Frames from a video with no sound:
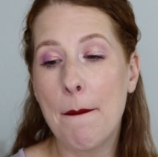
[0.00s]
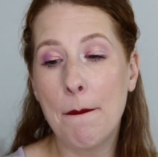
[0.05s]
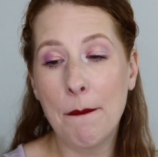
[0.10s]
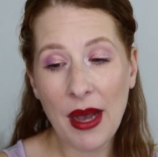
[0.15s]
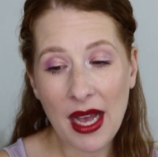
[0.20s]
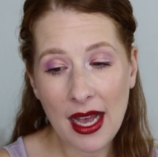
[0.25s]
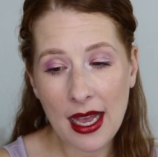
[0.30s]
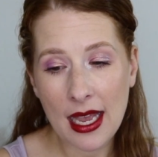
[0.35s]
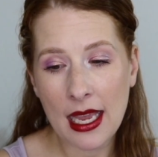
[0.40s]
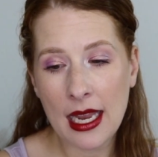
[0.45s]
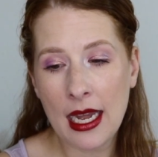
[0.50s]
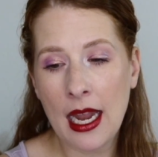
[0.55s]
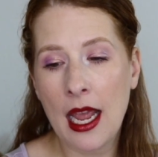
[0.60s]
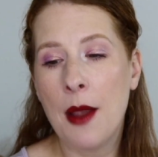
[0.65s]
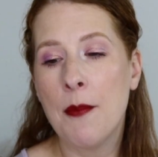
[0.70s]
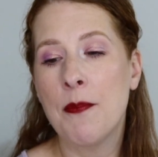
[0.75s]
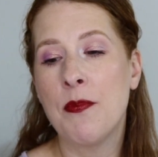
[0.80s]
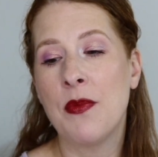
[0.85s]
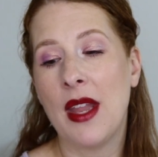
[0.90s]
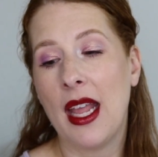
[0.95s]
but
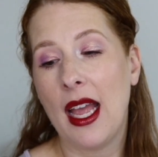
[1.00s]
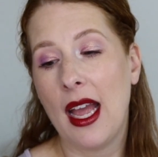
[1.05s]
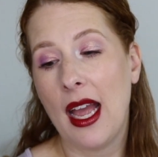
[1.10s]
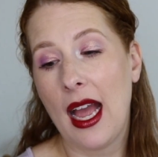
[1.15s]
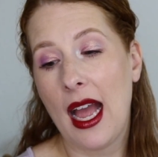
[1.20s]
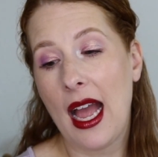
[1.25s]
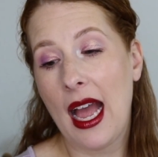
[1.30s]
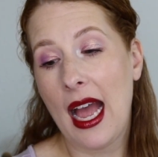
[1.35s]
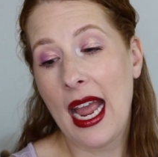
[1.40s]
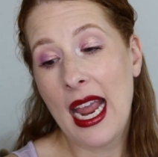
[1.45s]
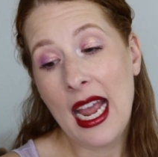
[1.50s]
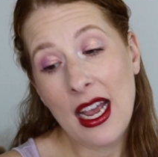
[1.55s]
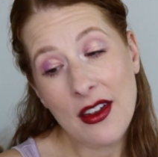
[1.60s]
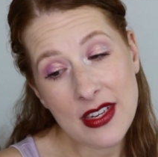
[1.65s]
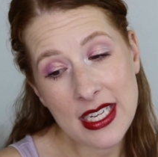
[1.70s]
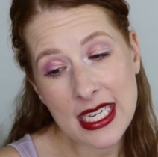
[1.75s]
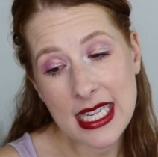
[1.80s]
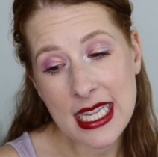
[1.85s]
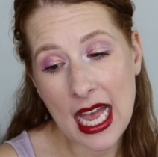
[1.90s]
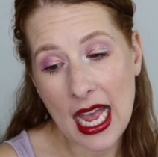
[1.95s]
I have
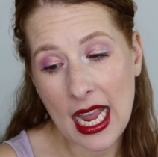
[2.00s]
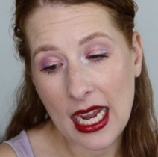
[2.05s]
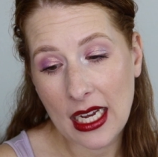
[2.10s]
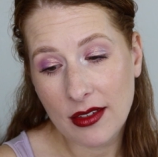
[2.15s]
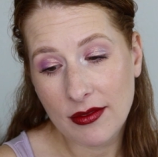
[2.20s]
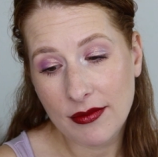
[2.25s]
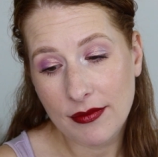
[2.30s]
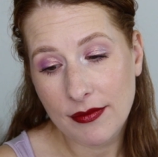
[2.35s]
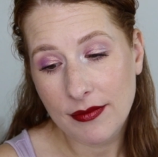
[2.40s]
to say,